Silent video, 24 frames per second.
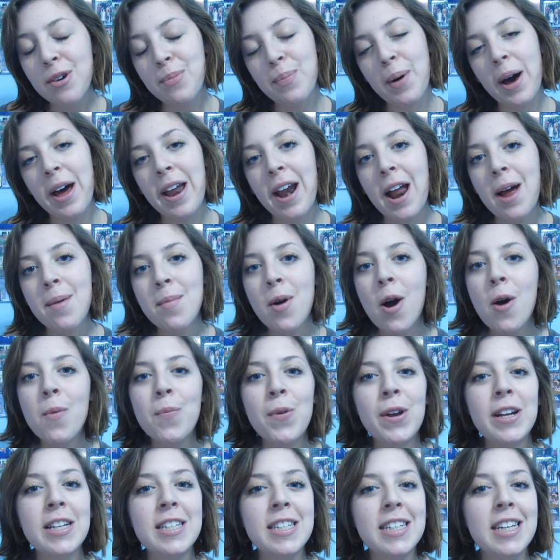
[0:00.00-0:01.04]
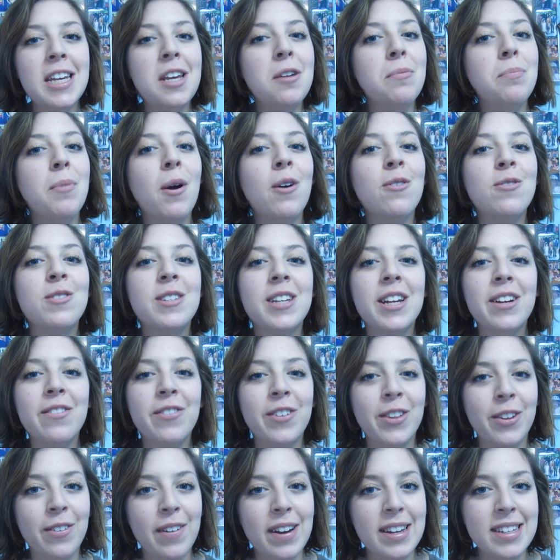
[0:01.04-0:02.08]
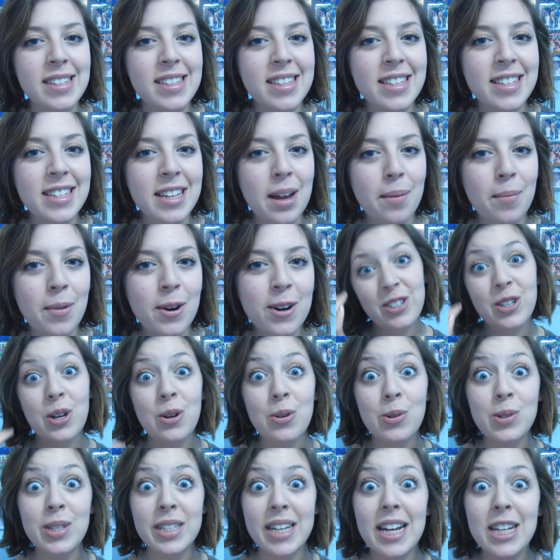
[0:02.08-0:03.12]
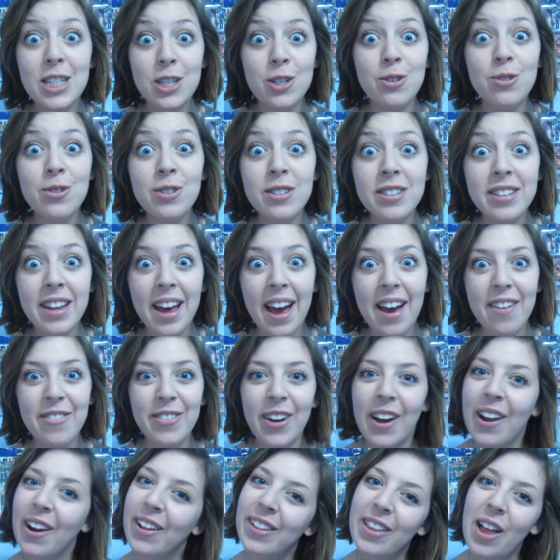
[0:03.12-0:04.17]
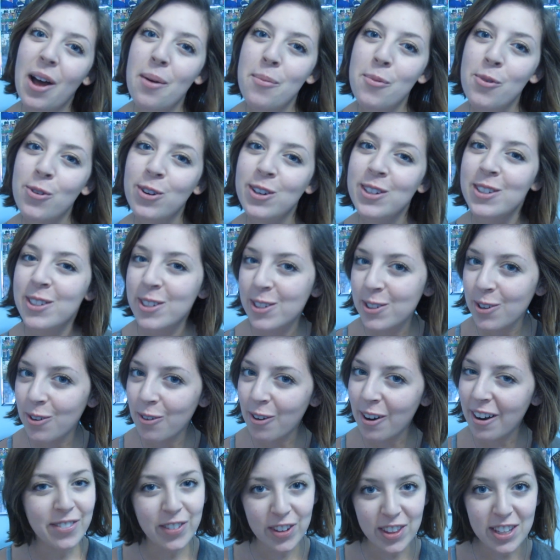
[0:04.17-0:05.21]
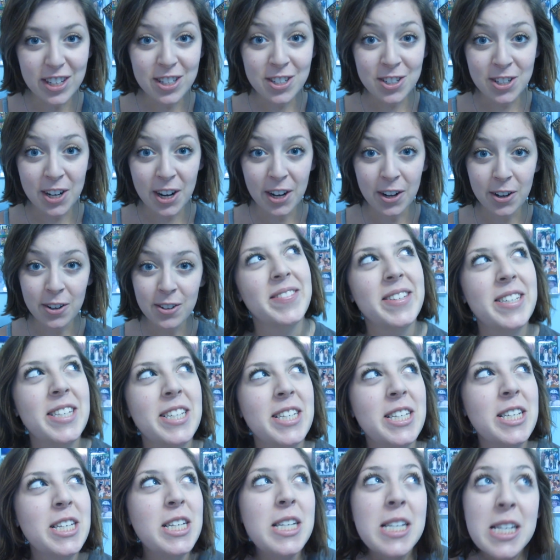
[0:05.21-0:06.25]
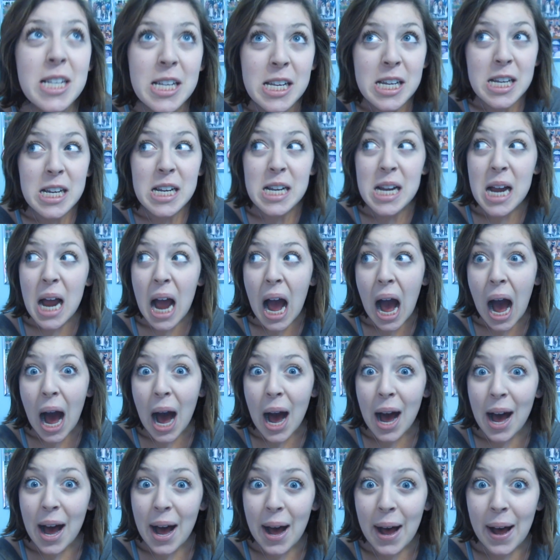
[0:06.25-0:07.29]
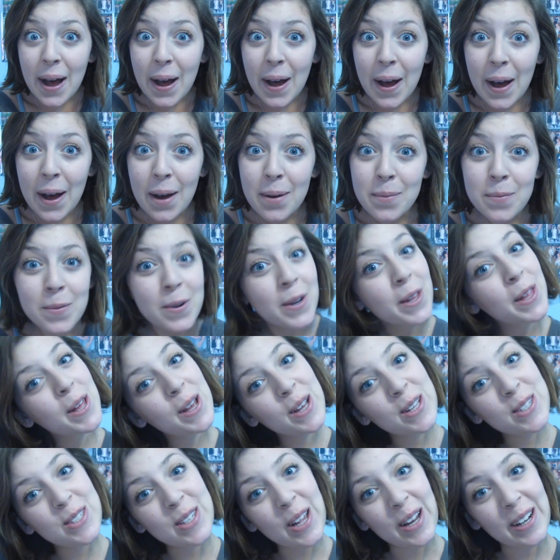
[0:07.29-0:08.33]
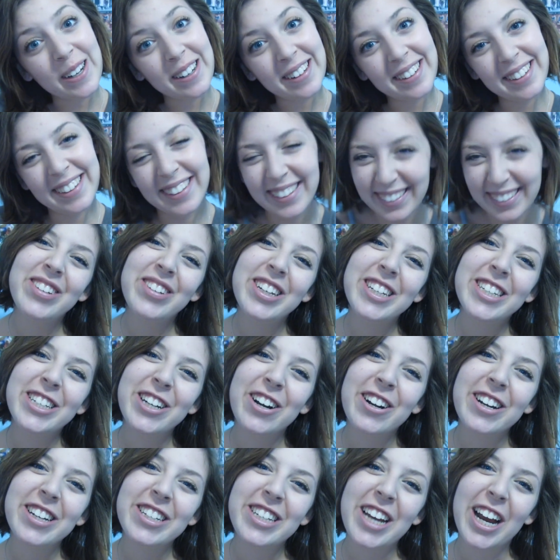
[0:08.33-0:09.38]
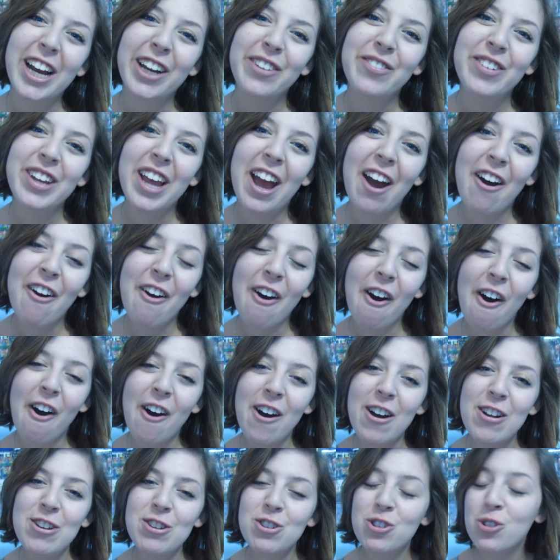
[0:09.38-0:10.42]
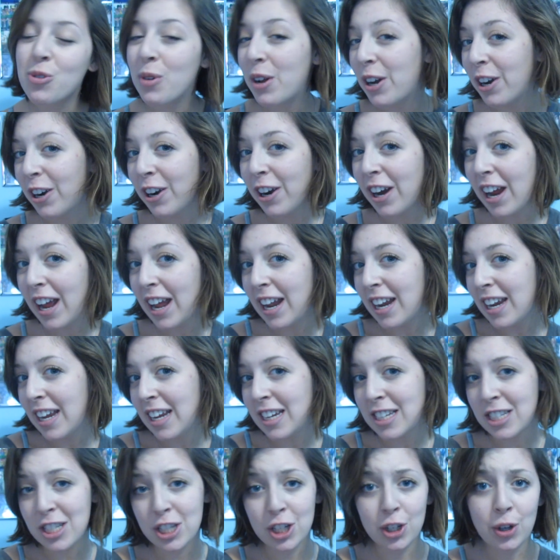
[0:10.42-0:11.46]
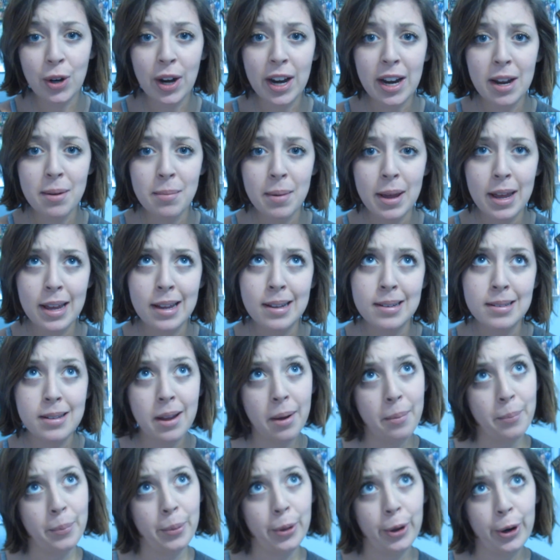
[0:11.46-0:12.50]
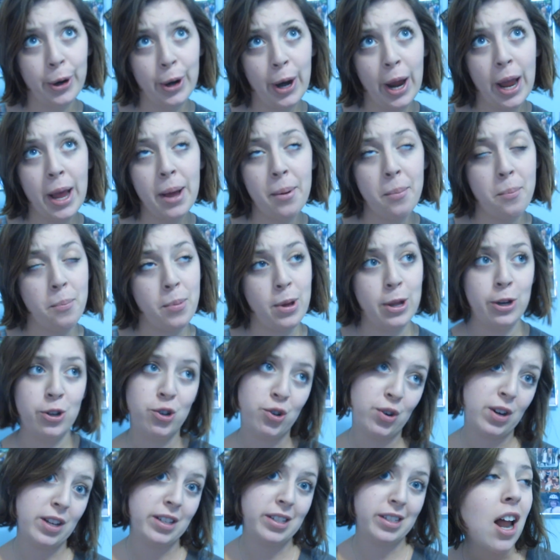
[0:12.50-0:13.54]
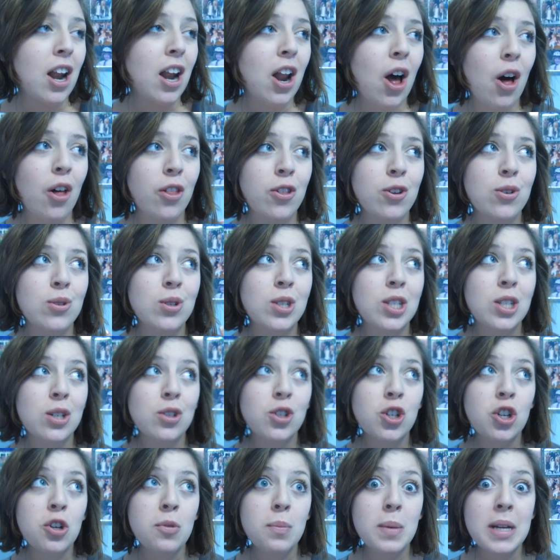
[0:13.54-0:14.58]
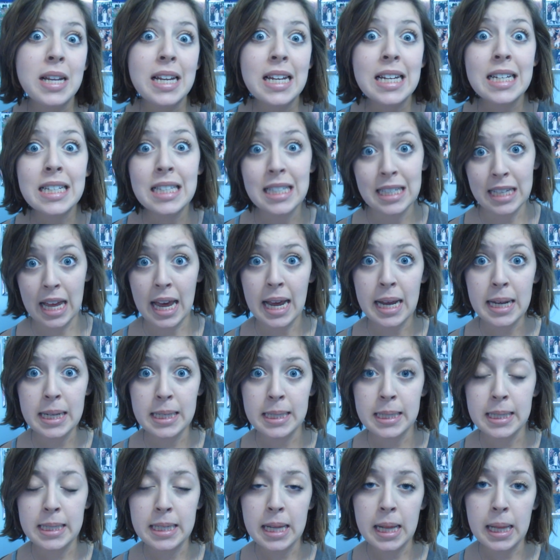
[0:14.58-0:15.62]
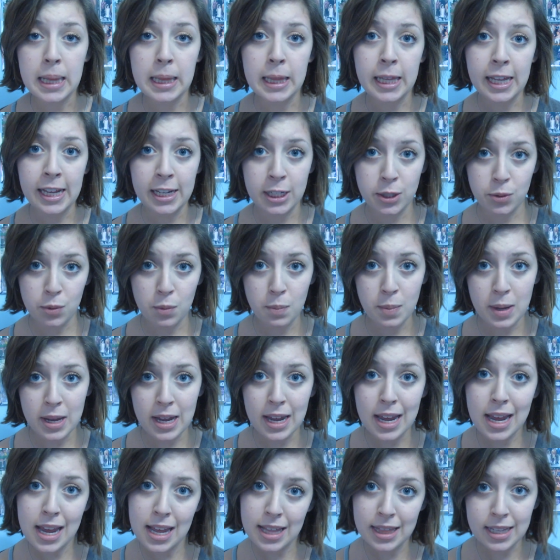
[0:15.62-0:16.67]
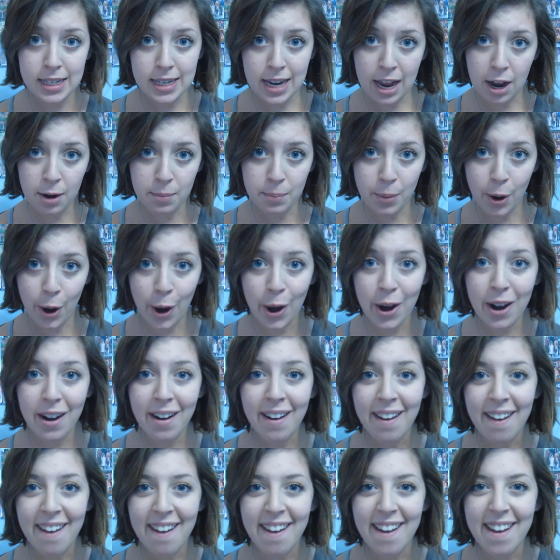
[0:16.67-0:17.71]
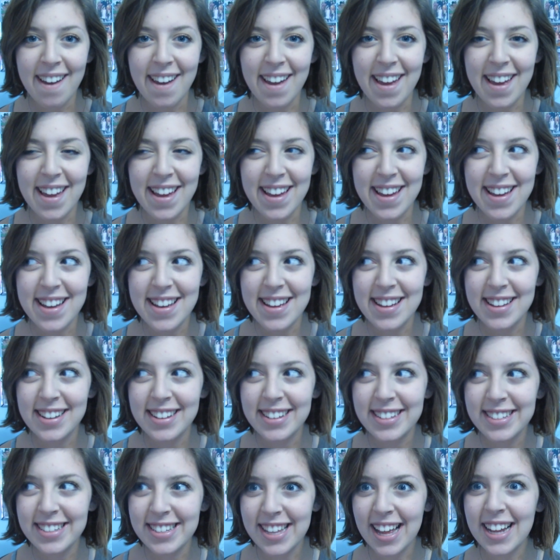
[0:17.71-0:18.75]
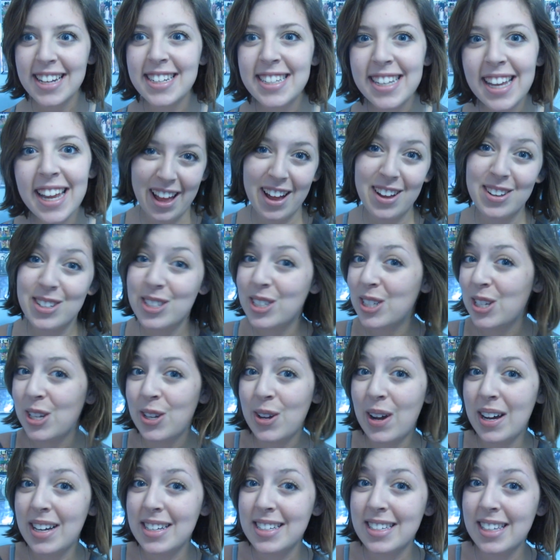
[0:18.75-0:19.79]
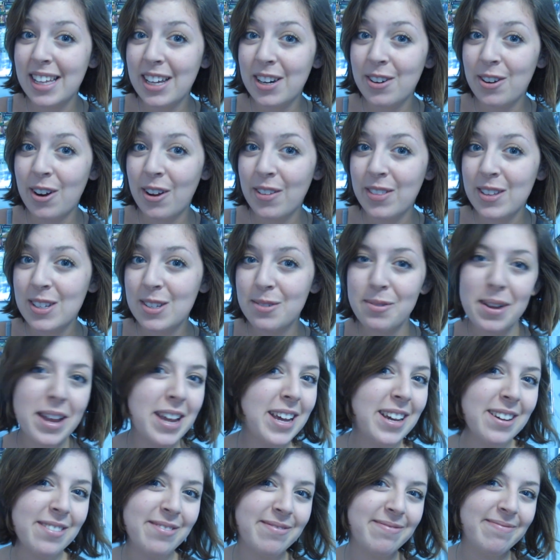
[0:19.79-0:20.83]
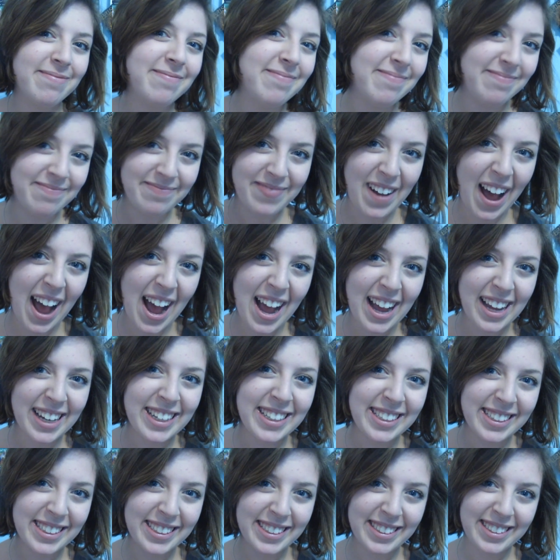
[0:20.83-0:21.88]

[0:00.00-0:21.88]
but I'm hoping to keep posting for the rest of the summer. So stay tuned. I've got a lot more in store for this channel. Yeah. I'm really excited. Be sure to check me out on Twitter and Instagram and Tumblr and Pinterest and all those social media sites. Links will be in the down bar. And that's it. I'll see you guys later on this week. Bye.